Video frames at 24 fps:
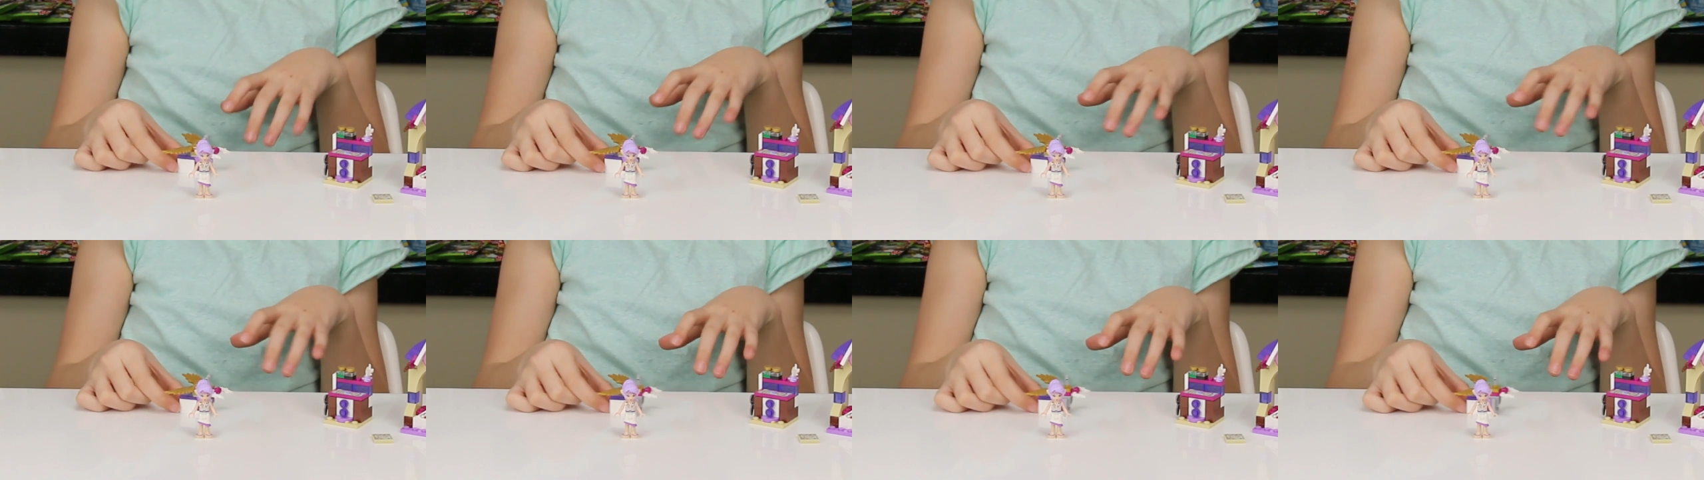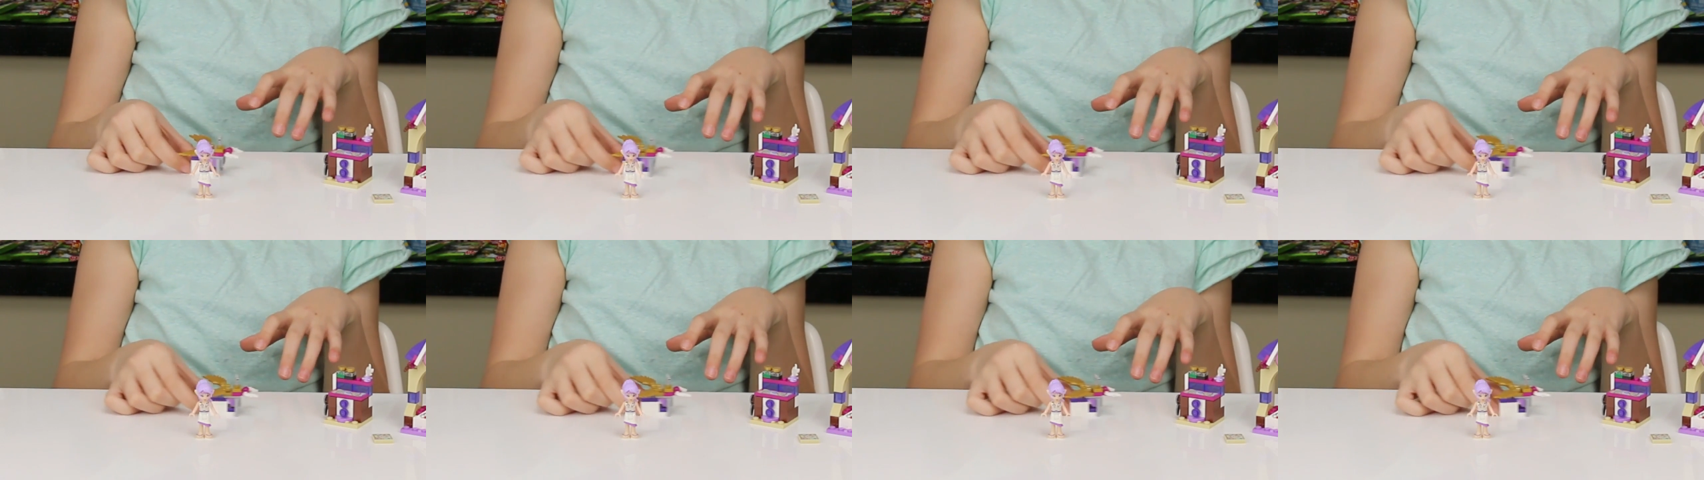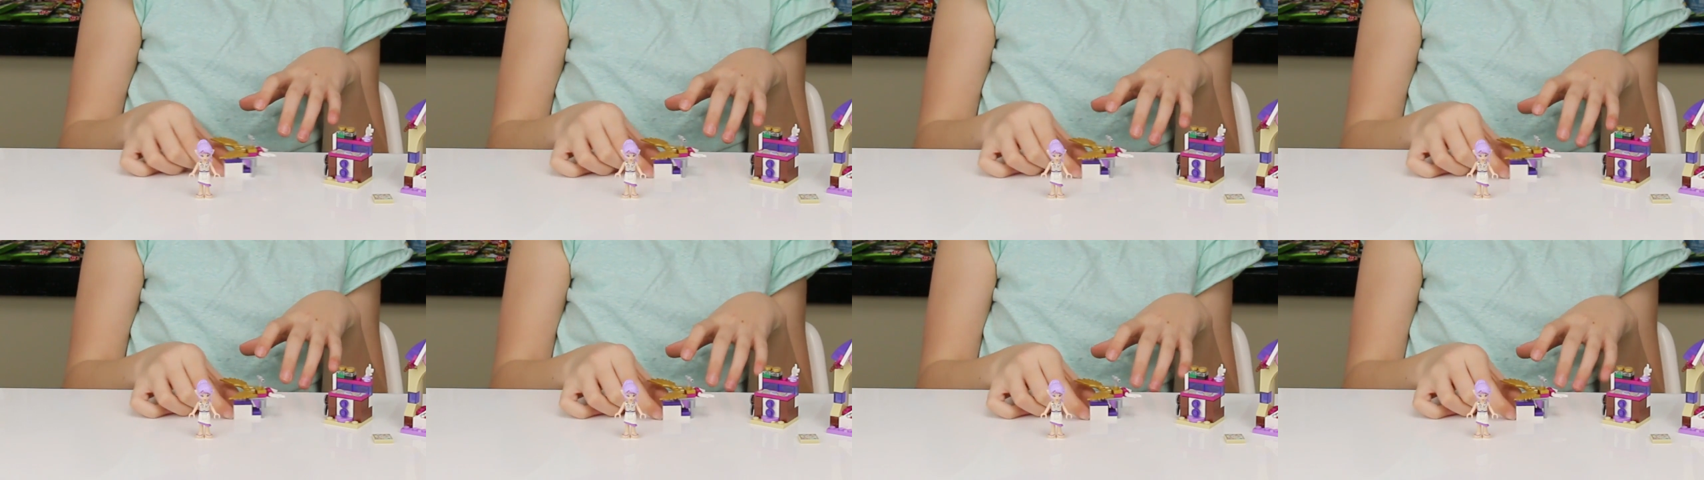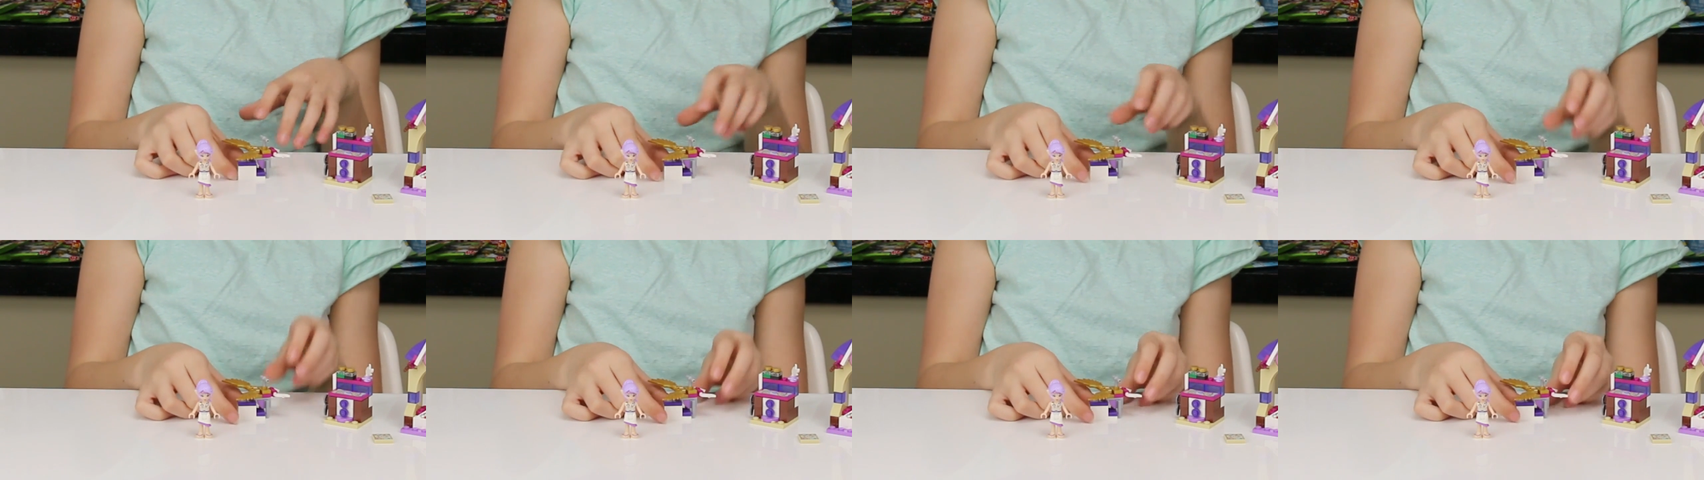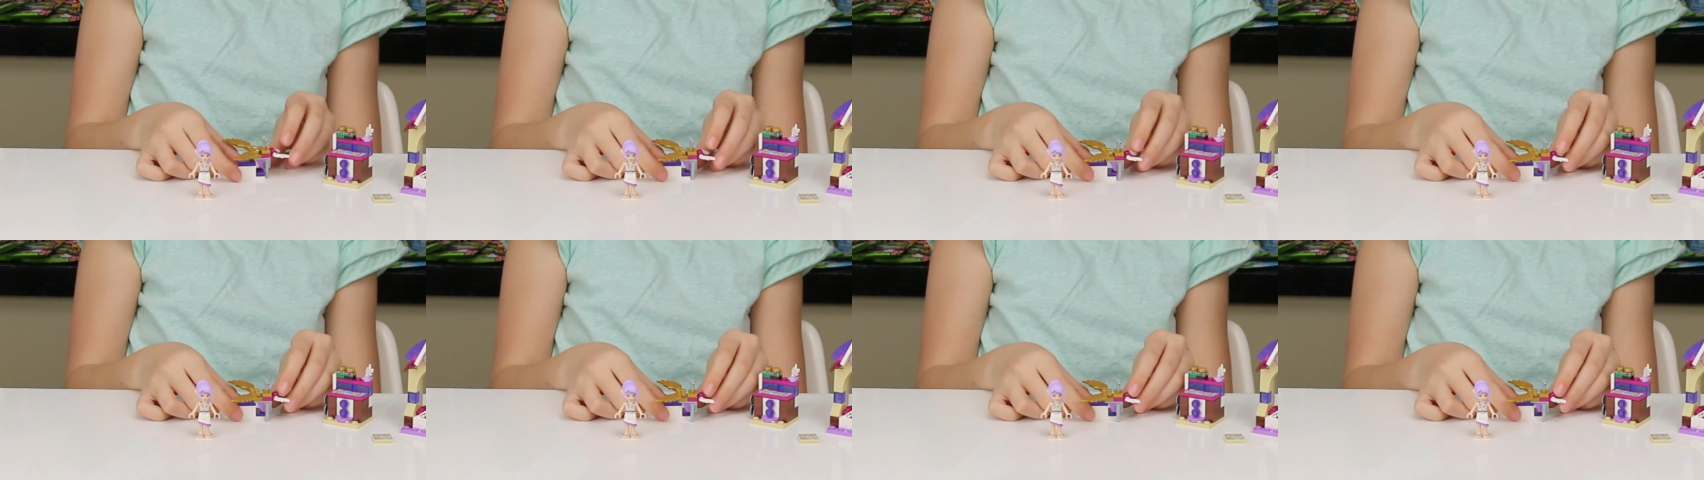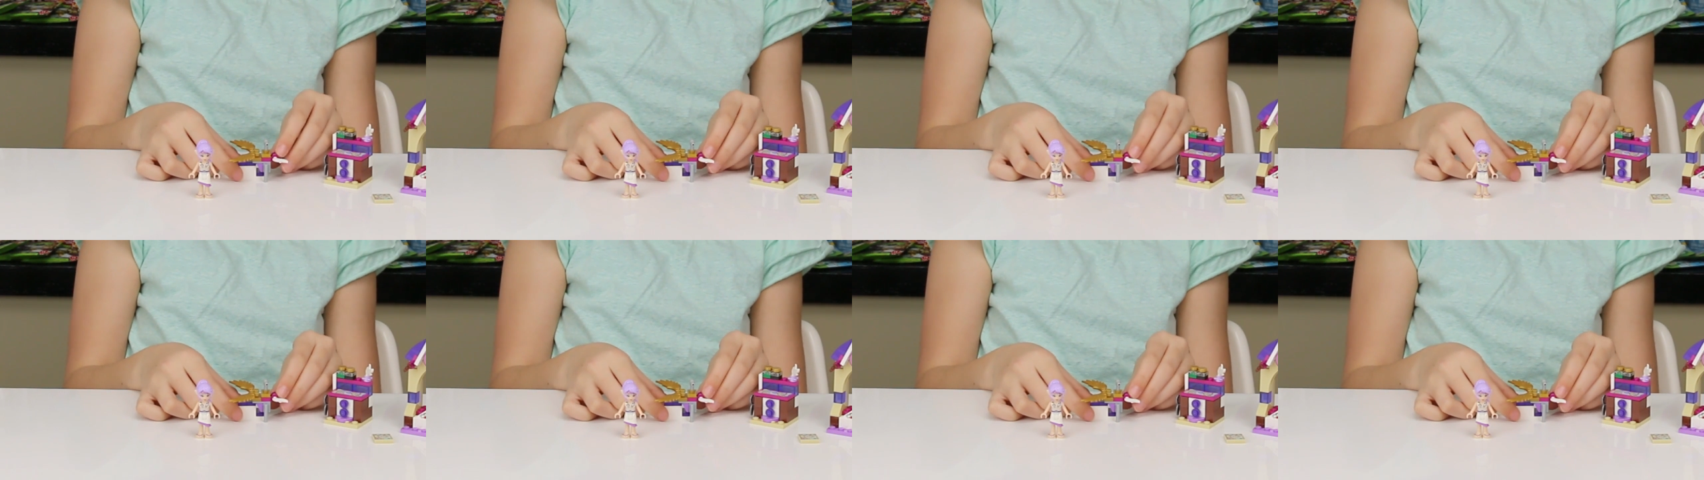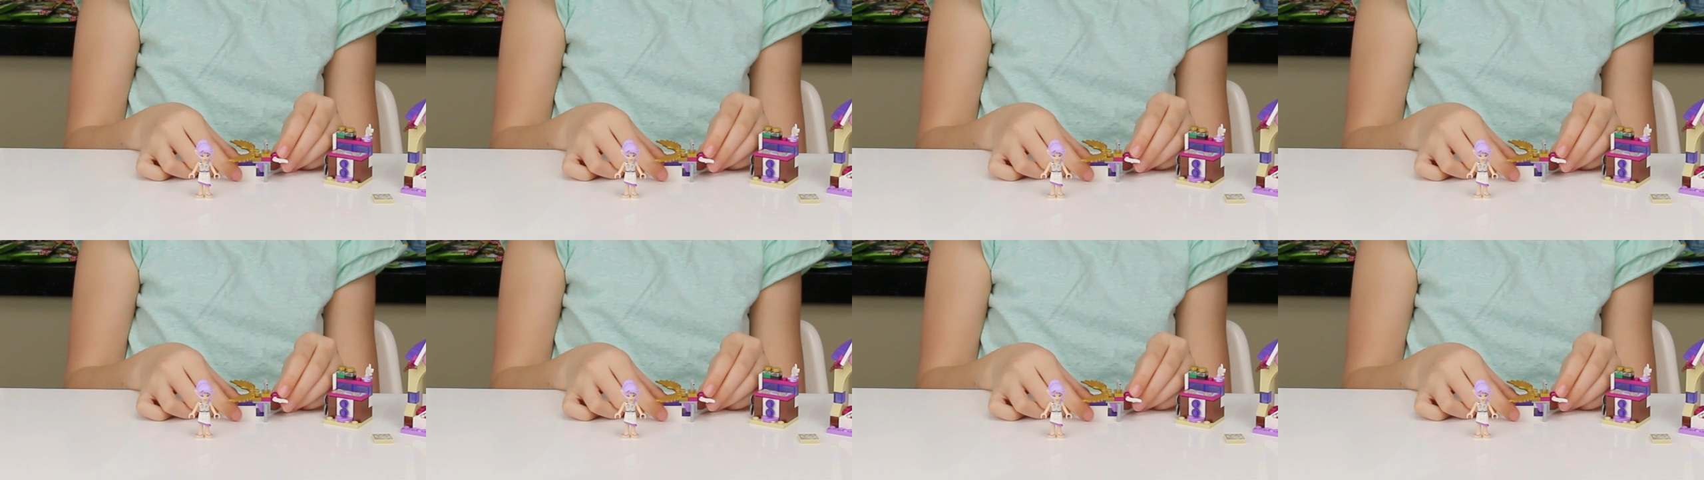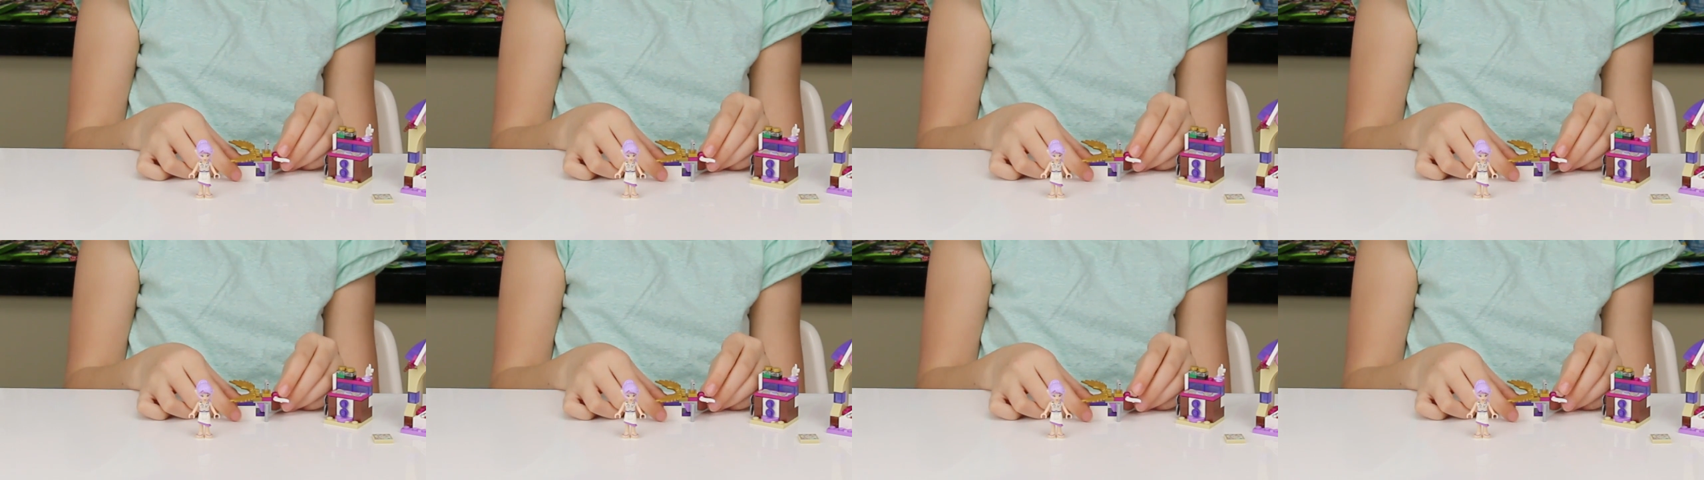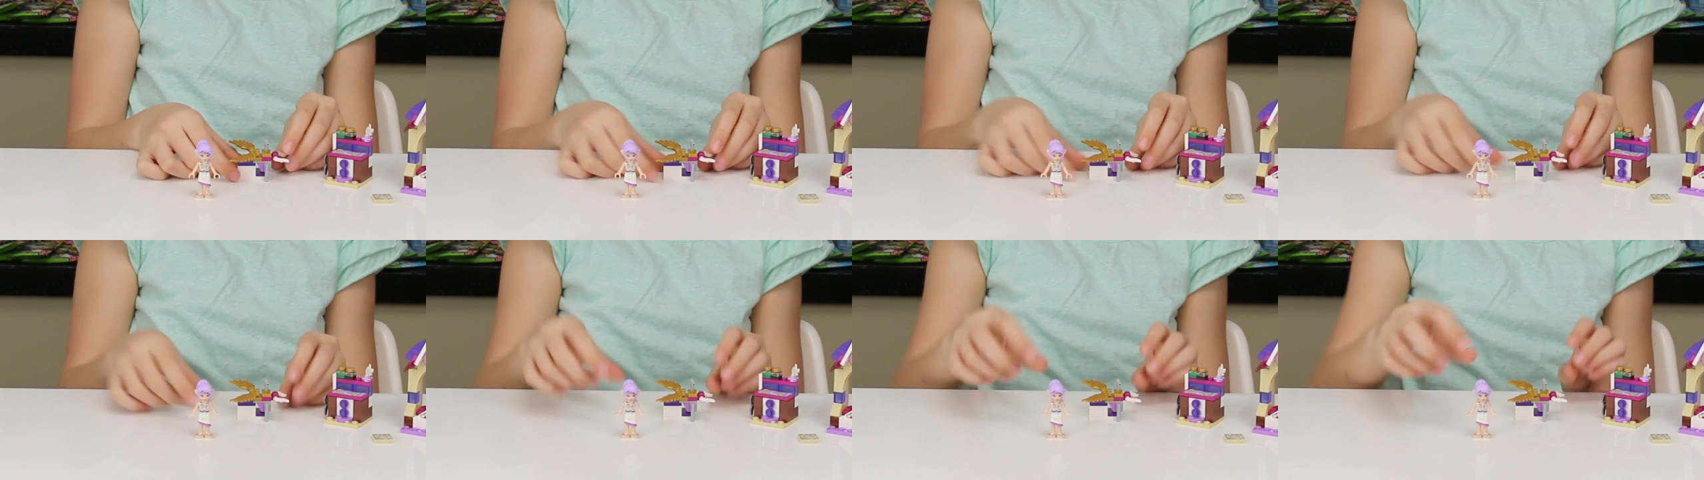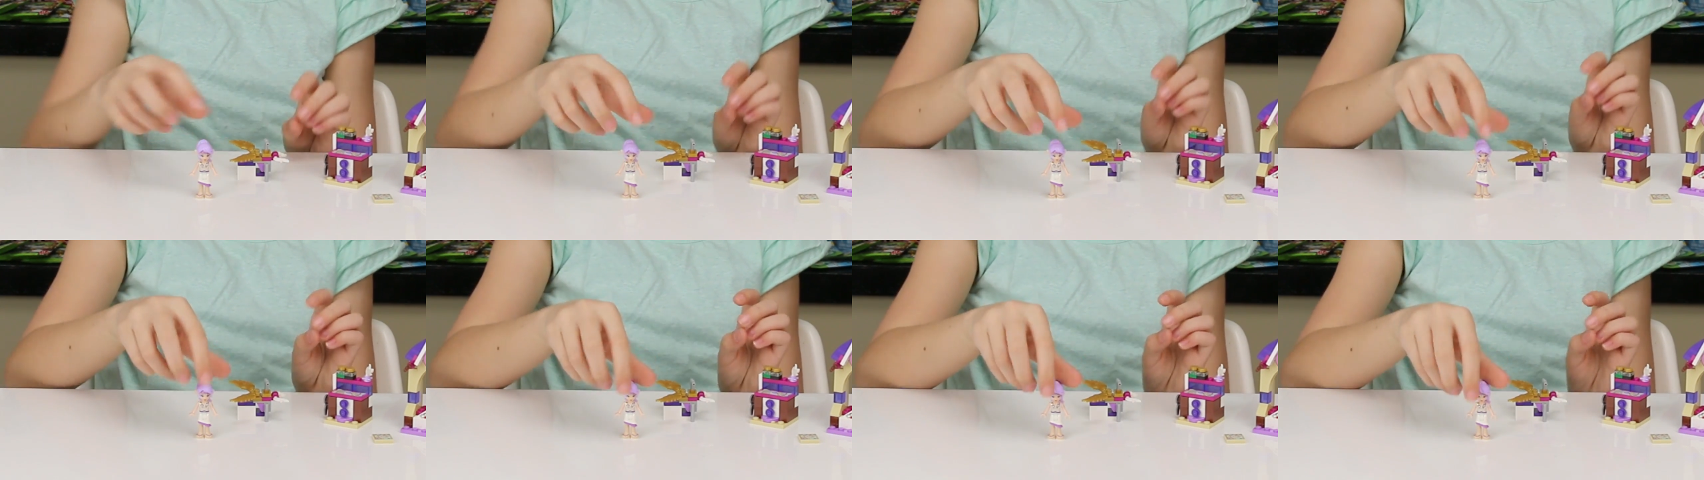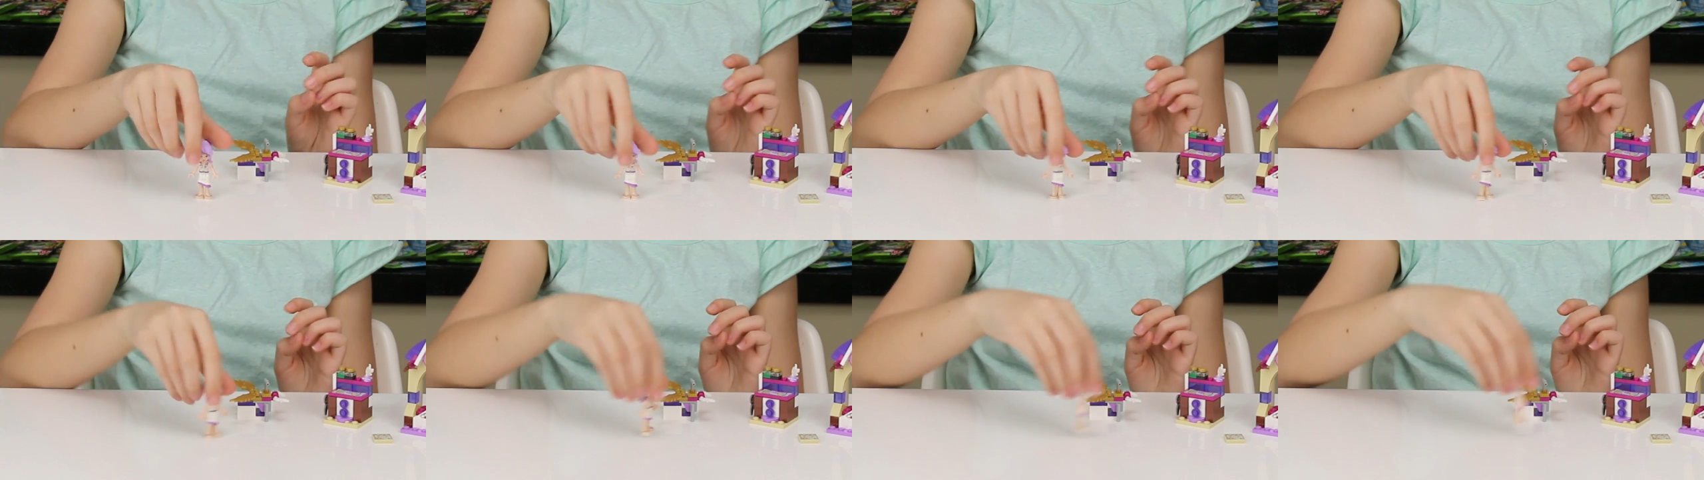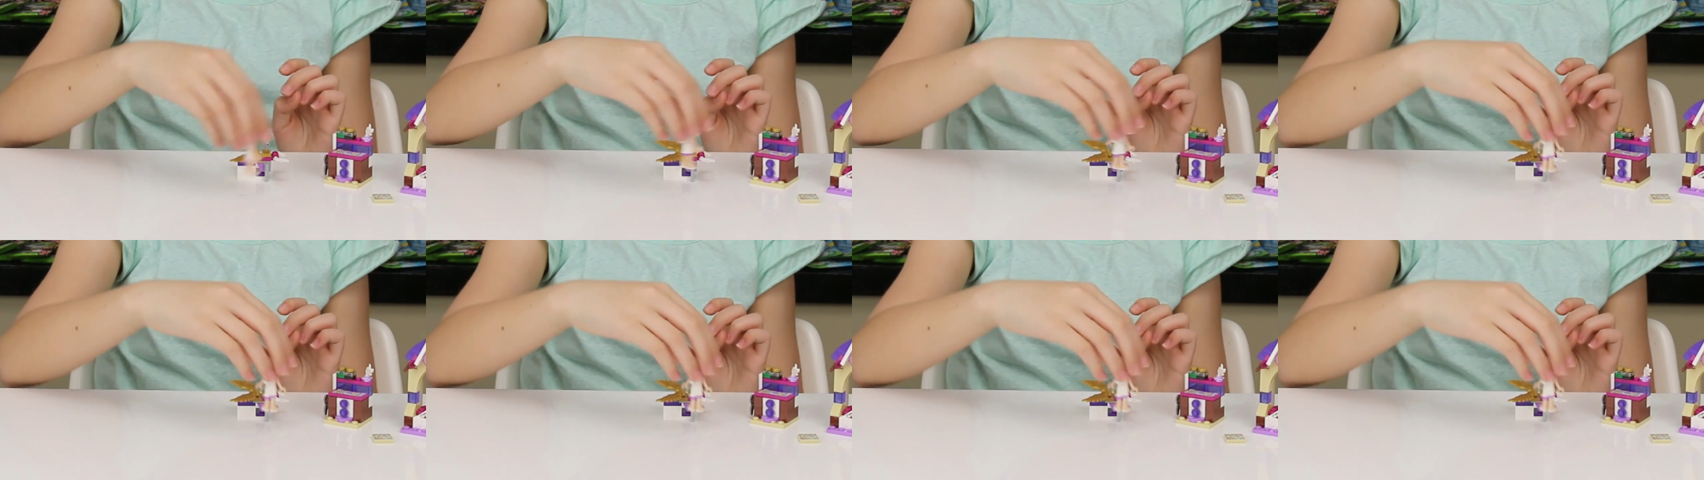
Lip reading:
Nobody's mouth can be seen.